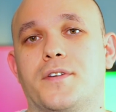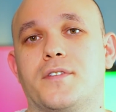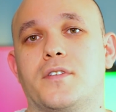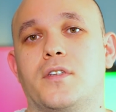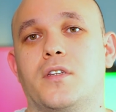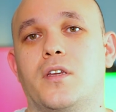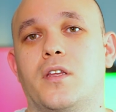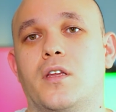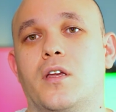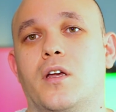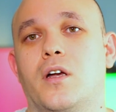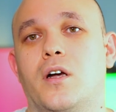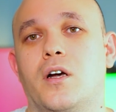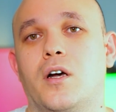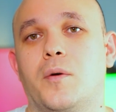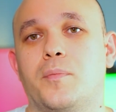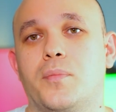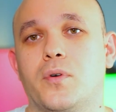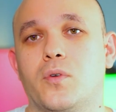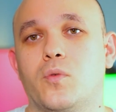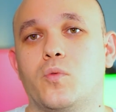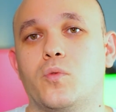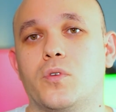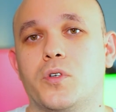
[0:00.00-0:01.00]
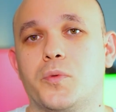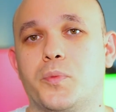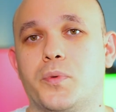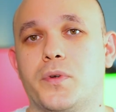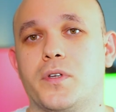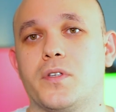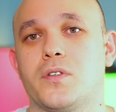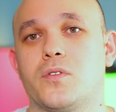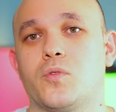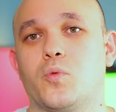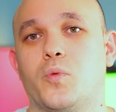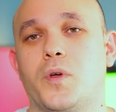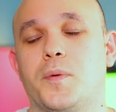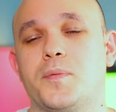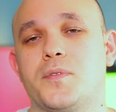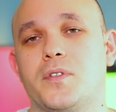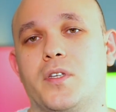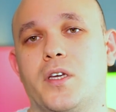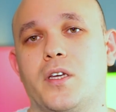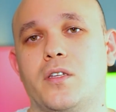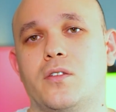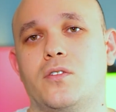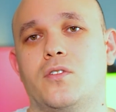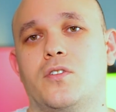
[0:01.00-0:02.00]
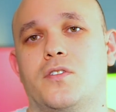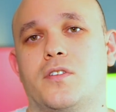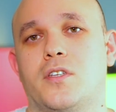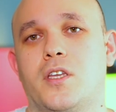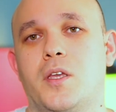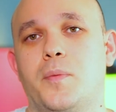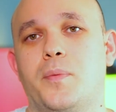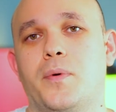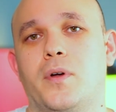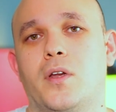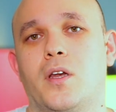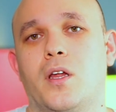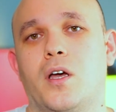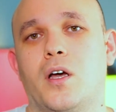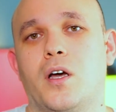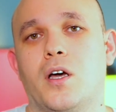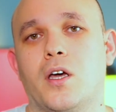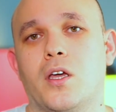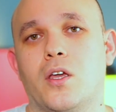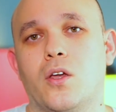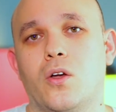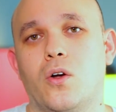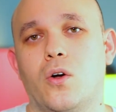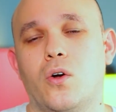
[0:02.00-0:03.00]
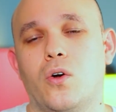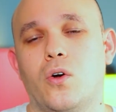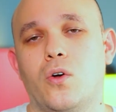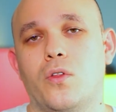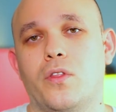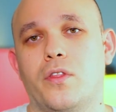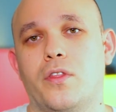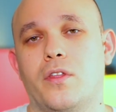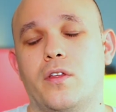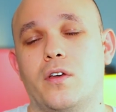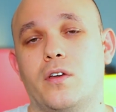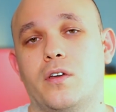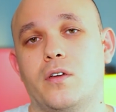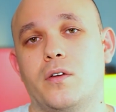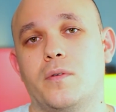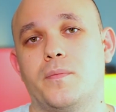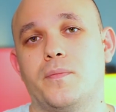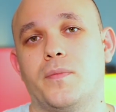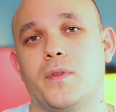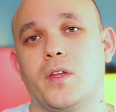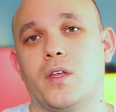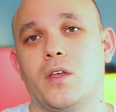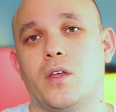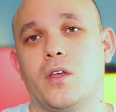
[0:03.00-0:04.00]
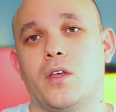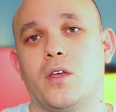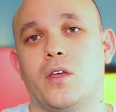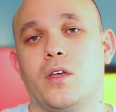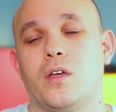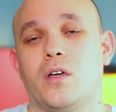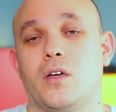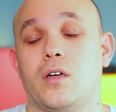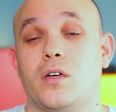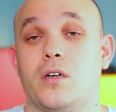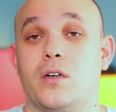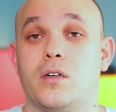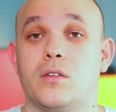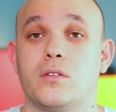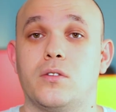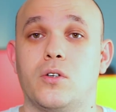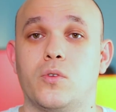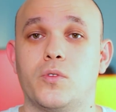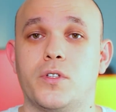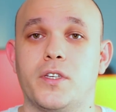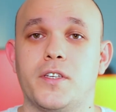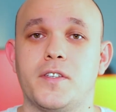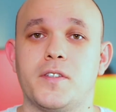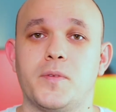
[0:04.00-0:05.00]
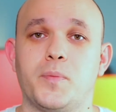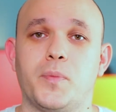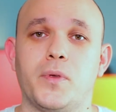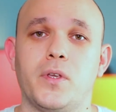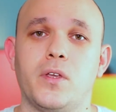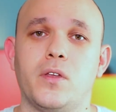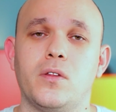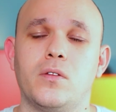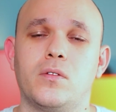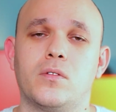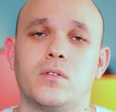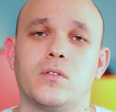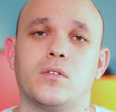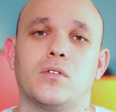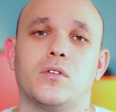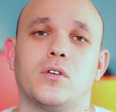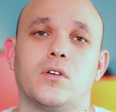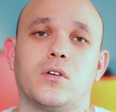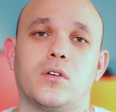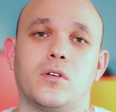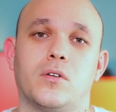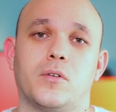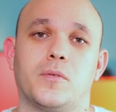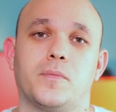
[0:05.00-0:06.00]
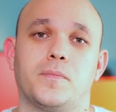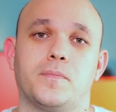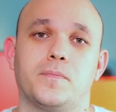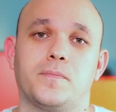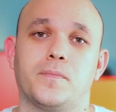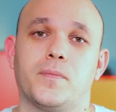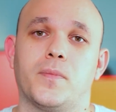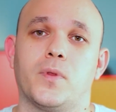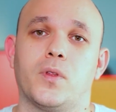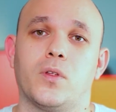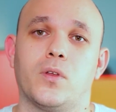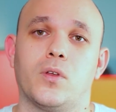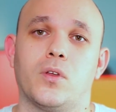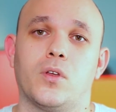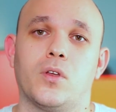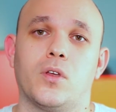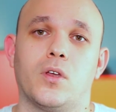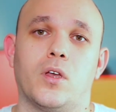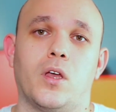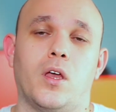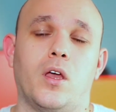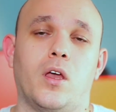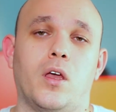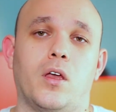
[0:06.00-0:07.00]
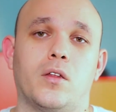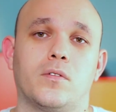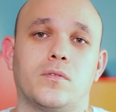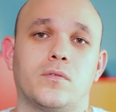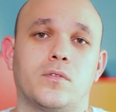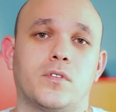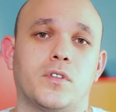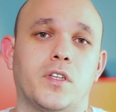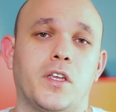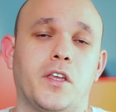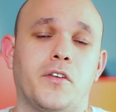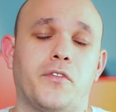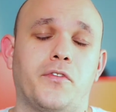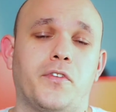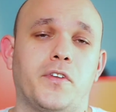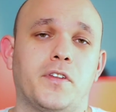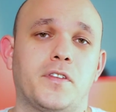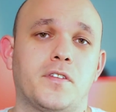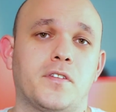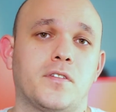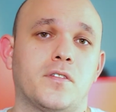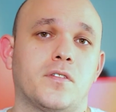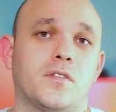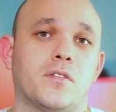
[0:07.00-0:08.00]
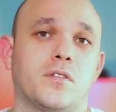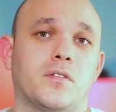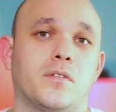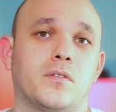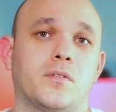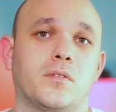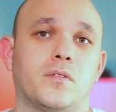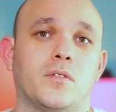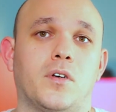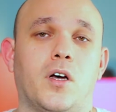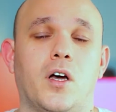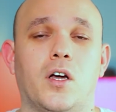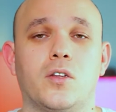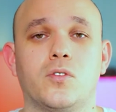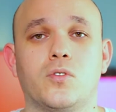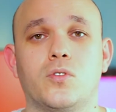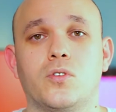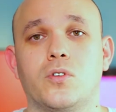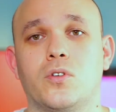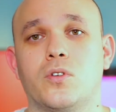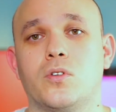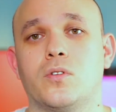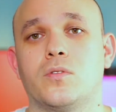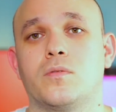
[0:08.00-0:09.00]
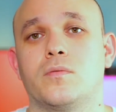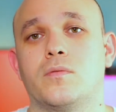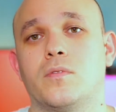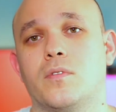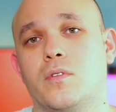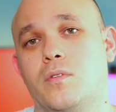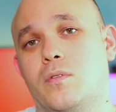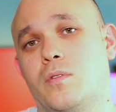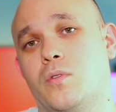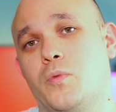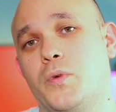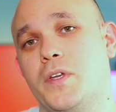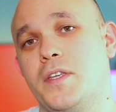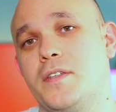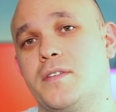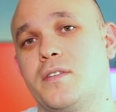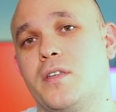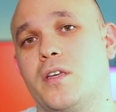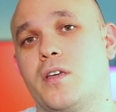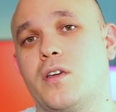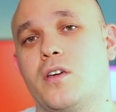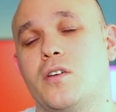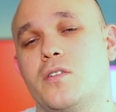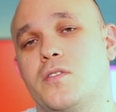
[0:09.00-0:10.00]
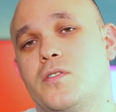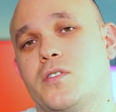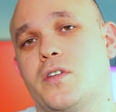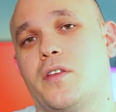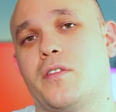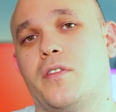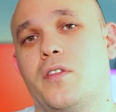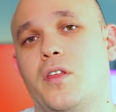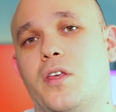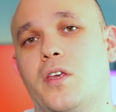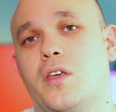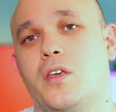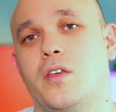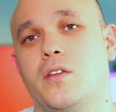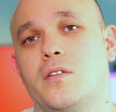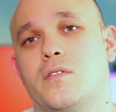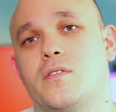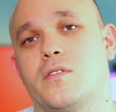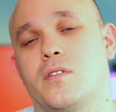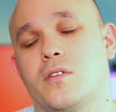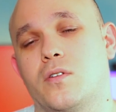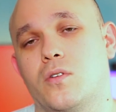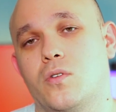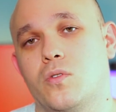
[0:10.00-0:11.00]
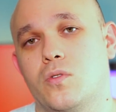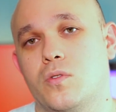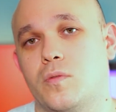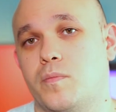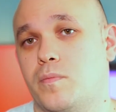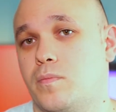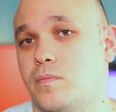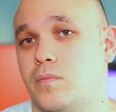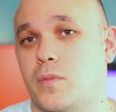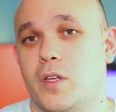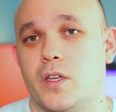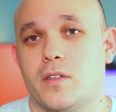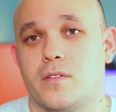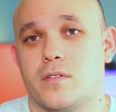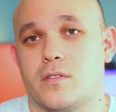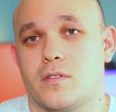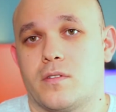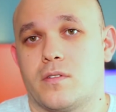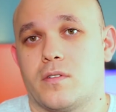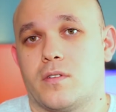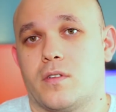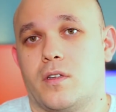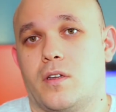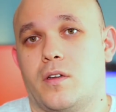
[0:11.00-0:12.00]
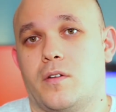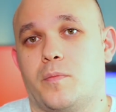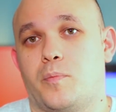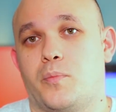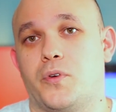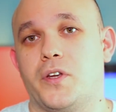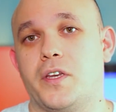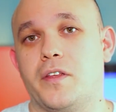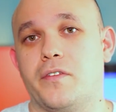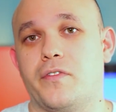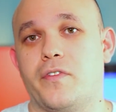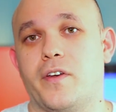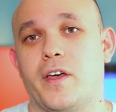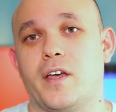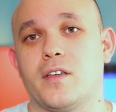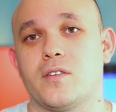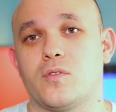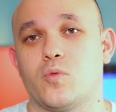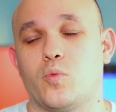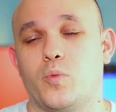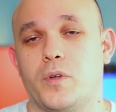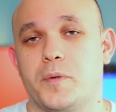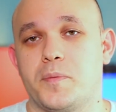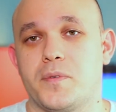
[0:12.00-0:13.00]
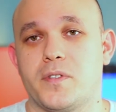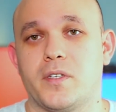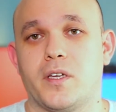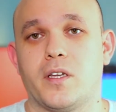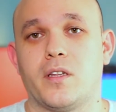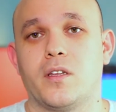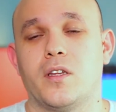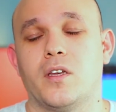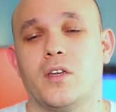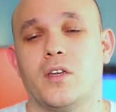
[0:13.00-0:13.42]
setting up a WordPress website, just keep an eye on the loading speed, and if it's under 3 seconds, I think it's a pretty fast website.